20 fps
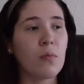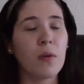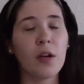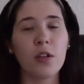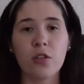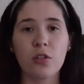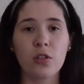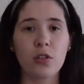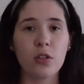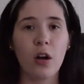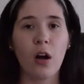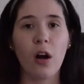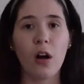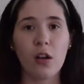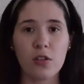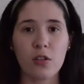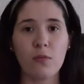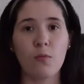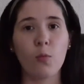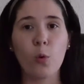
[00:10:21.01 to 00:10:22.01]
much
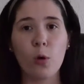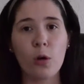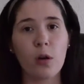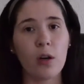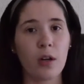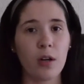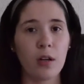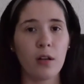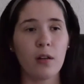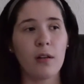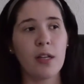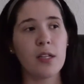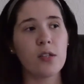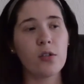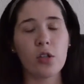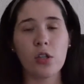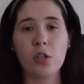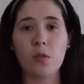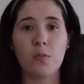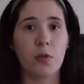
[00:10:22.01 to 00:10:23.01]
awesome work. Let's
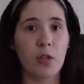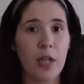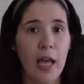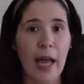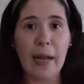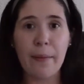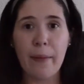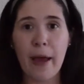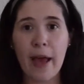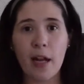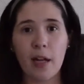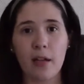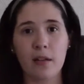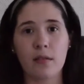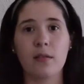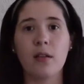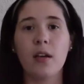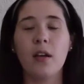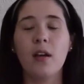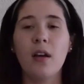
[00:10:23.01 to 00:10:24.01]
just put the
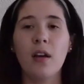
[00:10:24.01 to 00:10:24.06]
animatics.